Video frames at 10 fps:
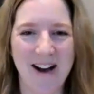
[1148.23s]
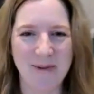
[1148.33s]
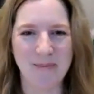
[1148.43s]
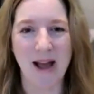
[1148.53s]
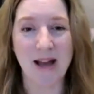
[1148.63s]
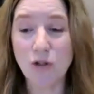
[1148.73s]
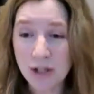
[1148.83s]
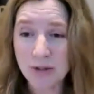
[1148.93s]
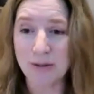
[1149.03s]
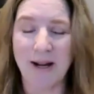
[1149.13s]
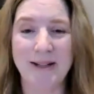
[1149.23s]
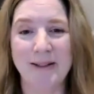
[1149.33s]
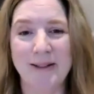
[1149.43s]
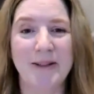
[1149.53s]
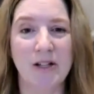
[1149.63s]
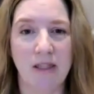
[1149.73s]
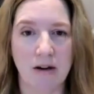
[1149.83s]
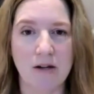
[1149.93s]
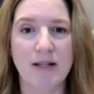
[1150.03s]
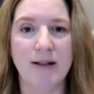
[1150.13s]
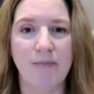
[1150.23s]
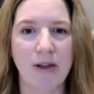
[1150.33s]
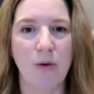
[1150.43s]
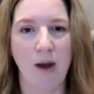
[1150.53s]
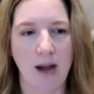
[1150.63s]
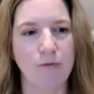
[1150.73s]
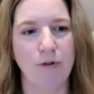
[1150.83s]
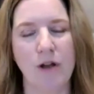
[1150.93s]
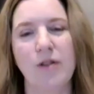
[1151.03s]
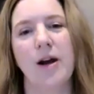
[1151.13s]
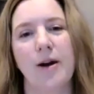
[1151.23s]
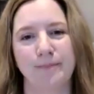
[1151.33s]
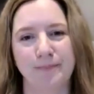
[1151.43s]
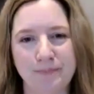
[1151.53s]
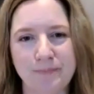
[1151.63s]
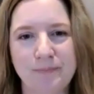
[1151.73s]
And you do, there's something waiting for you there.